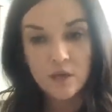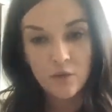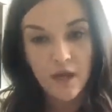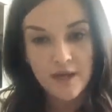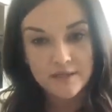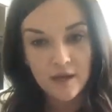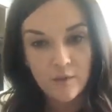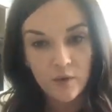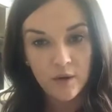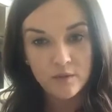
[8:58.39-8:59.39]
I know last
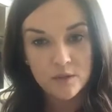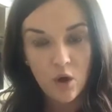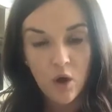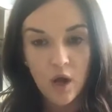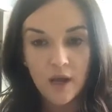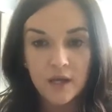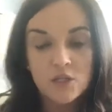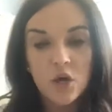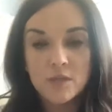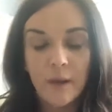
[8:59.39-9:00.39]
time when I was on, I
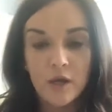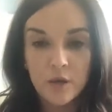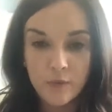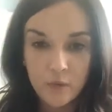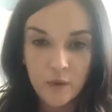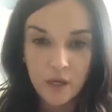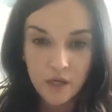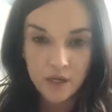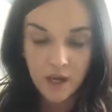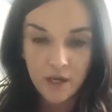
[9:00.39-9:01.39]
talked about a community
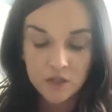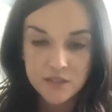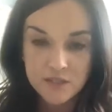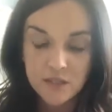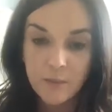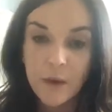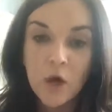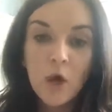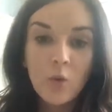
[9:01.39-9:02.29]
indicator system.